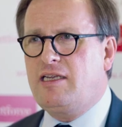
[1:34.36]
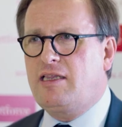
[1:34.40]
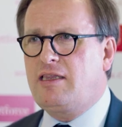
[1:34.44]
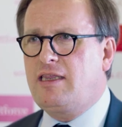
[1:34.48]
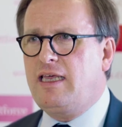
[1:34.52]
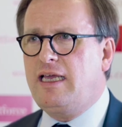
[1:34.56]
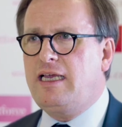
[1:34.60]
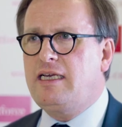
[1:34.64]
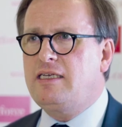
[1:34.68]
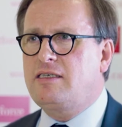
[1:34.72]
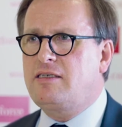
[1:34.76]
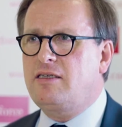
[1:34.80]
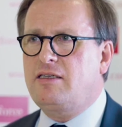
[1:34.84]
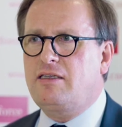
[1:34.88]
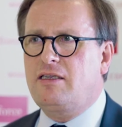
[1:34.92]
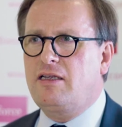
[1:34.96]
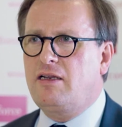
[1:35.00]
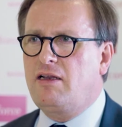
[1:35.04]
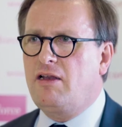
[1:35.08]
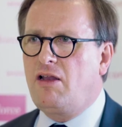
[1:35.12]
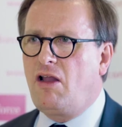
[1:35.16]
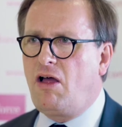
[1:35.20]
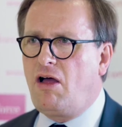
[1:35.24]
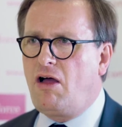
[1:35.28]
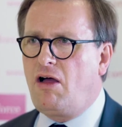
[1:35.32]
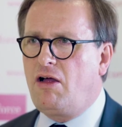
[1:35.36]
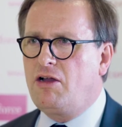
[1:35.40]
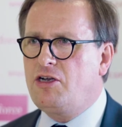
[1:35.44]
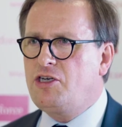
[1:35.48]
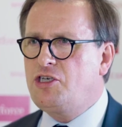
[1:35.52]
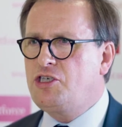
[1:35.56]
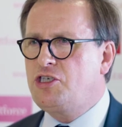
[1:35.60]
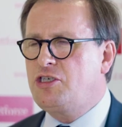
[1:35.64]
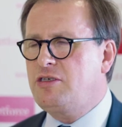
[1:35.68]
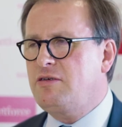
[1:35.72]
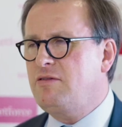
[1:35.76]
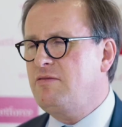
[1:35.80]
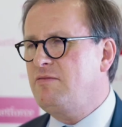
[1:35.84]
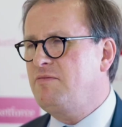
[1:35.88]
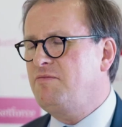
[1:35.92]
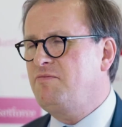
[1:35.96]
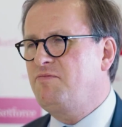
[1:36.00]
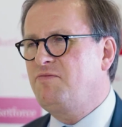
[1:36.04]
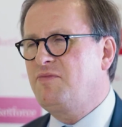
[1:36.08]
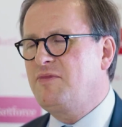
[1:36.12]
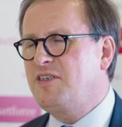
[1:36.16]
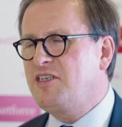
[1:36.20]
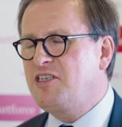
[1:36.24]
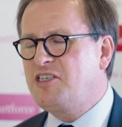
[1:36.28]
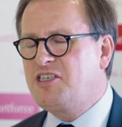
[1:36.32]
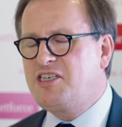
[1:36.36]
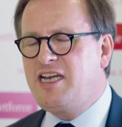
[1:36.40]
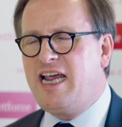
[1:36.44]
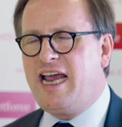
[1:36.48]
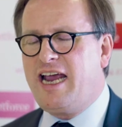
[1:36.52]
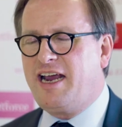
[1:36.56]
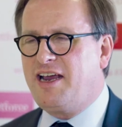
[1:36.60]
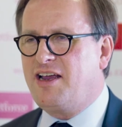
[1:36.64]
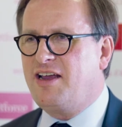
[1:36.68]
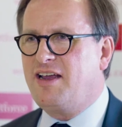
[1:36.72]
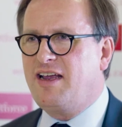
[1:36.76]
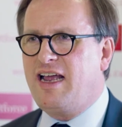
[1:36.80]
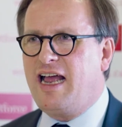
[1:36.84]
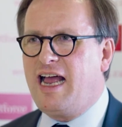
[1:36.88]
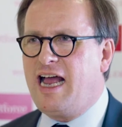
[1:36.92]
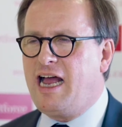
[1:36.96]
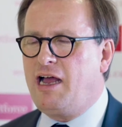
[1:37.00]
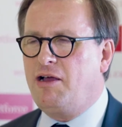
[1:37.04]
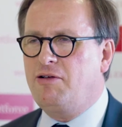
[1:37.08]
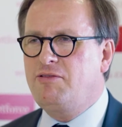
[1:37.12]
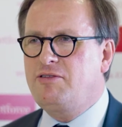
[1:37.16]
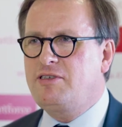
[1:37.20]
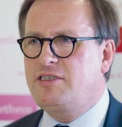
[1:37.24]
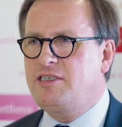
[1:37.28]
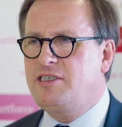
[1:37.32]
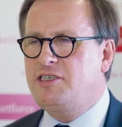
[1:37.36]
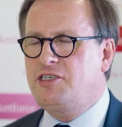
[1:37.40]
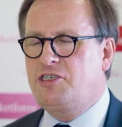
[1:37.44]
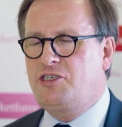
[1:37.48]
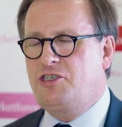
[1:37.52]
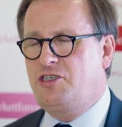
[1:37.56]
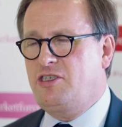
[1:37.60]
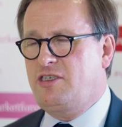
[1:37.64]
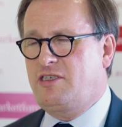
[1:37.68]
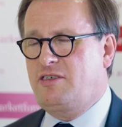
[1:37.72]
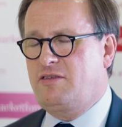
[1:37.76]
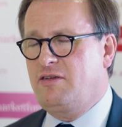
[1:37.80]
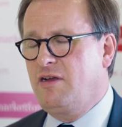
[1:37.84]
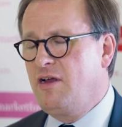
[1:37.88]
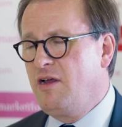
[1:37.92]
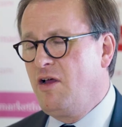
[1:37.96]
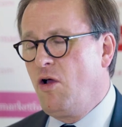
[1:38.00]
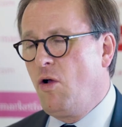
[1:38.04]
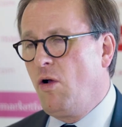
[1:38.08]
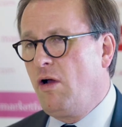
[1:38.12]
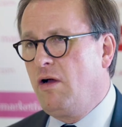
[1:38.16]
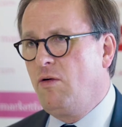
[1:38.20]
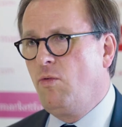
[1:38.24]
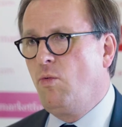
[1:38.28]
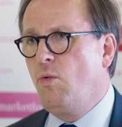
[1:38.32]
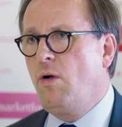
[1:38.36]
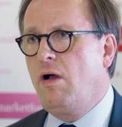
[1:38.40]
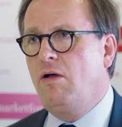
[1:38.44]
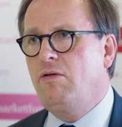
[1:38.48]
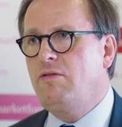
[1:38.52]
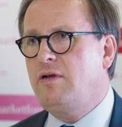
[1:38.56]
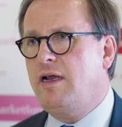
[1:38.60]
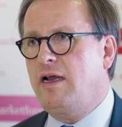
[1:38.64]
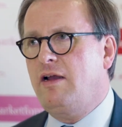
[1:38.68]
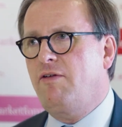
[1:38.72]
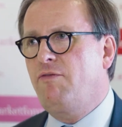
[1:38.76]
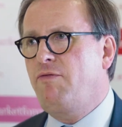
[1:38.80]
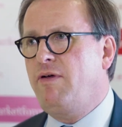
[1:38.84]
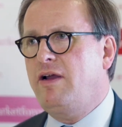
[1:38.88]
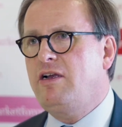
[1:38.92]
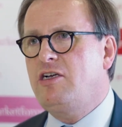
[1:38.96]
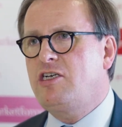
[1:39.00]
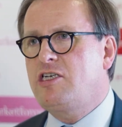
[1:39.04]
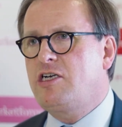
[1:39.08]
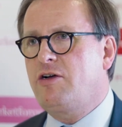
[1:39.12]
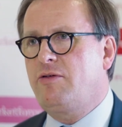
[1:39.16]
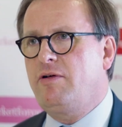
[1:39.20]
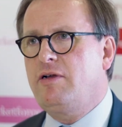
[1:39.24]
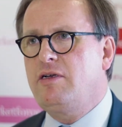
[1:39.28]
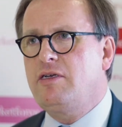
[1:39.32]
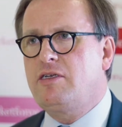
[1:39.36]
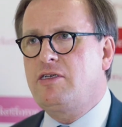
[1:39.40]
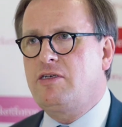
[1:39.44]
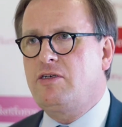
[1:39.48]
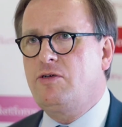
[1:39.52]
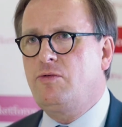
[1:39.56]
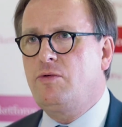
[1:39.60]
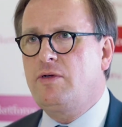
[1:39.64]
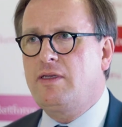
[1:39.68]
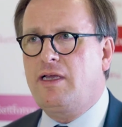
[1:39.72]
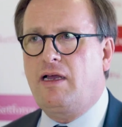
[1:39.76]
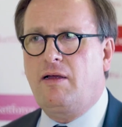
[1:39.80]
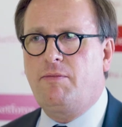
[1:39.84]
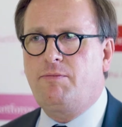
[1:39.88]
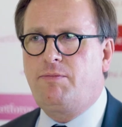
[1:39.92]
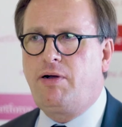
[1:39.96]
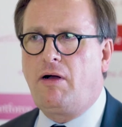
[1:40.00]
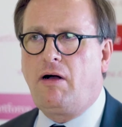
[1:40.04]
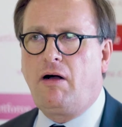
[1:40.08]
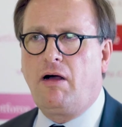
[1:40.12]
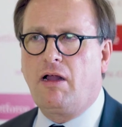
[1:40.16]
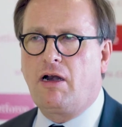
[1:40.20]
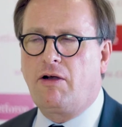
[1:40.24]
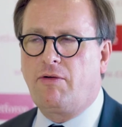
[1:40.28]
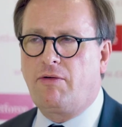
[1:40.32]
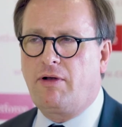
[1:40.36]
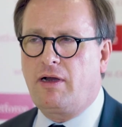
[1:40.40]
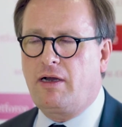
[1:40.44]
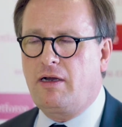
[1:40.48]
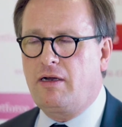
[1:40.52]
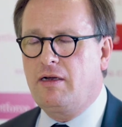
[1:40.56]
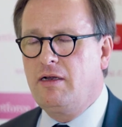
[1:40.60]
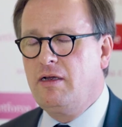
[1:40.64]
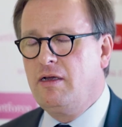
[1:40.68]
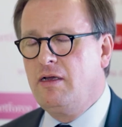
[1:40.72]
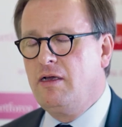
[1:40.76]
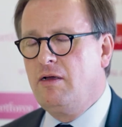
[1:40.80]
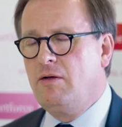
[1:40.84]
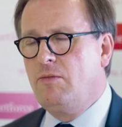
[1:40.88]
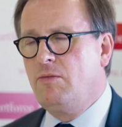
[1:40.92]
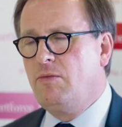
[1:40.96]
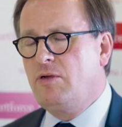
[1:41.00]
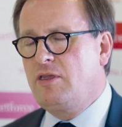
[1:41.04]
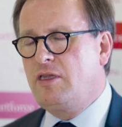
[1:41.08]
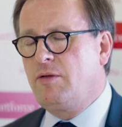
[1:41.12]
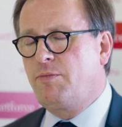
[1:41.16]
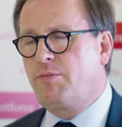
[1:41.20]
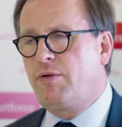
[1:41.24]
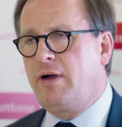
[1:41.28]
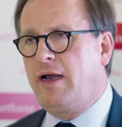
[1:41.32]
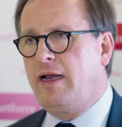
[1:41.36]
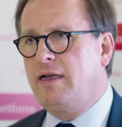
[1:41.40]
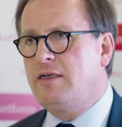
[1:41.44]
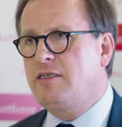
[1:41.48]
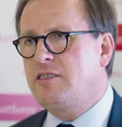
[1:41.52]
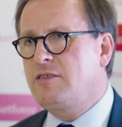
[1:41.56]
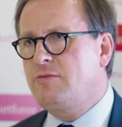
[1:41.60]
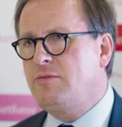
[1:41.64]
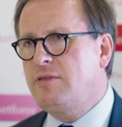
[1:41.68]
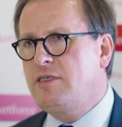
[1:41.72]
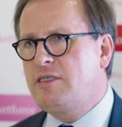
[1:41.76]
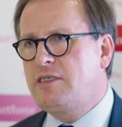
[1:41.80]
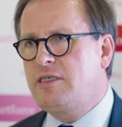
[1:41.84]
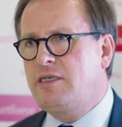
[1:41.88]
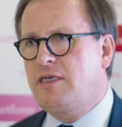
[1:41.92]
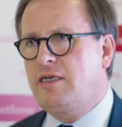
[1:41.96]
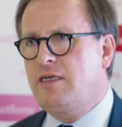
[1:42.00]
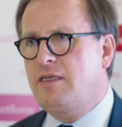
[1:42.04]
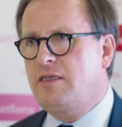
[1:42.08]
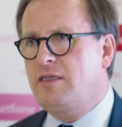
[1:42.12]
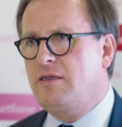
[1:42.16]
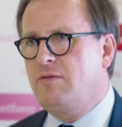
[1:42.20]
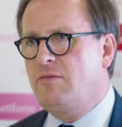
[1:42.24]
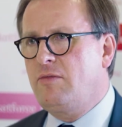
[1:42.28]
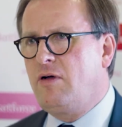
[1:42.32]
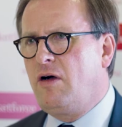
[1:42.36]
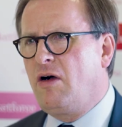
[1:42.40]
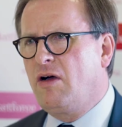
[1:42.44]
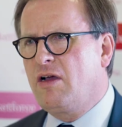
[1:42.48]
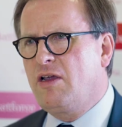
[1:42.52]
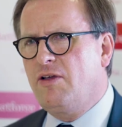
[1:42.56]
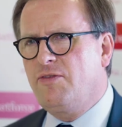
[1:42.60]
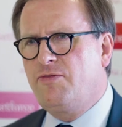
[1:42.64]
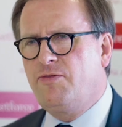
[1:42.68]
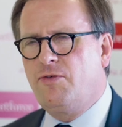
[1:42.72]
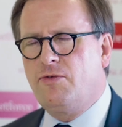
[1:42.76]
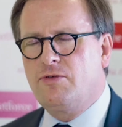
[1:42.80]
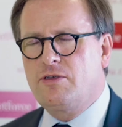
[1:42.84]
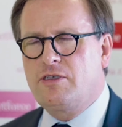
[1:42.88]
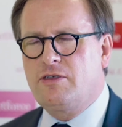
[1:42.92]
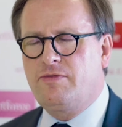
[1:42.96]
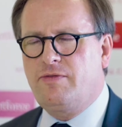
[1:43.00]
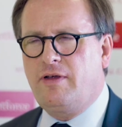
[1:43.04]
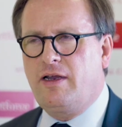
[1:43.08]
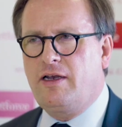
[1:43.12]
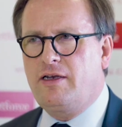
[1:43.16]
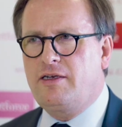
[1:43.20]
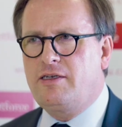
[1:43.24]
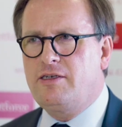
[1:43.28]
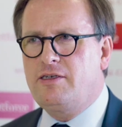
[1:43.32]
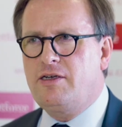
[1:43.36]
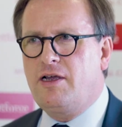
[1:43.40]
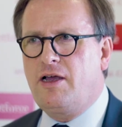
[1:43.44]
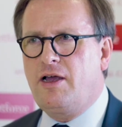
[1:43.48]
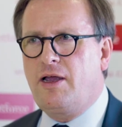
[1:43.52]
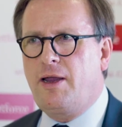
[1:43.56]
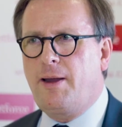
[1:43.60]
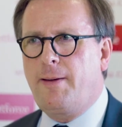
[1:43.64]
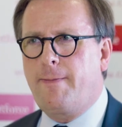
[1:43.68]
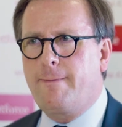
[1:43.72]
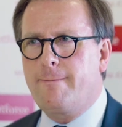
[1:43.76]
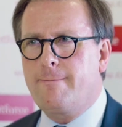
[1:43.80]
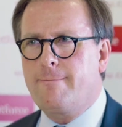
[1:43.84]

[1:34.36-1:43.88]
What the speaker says: are things that the large tech houses just won't venture into without partnering with the brands that we see at the MarketForce event today.